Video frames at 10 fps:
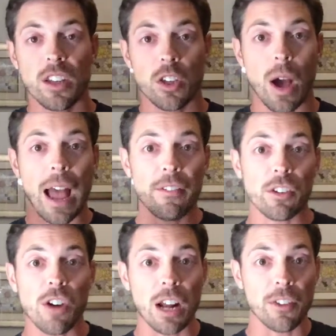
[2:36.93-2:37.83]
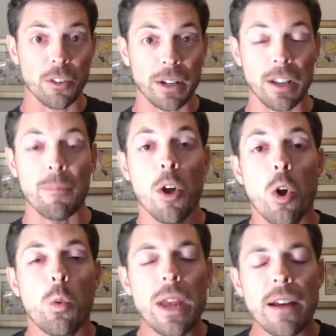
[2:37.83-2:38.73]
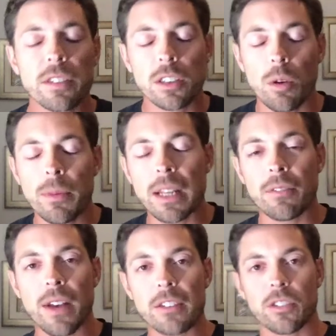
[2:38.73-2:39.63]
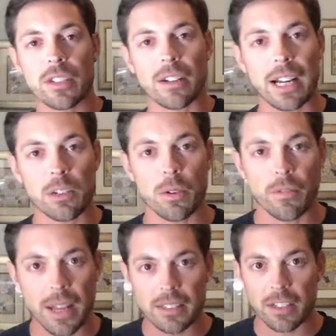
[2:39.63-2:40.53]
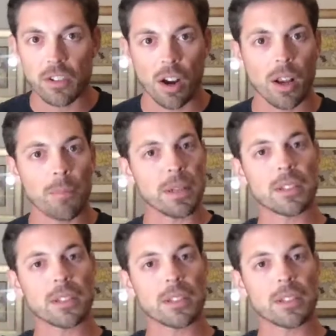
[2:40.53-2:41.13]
I have a lot of other income. We have so many investors that like to invest into our company.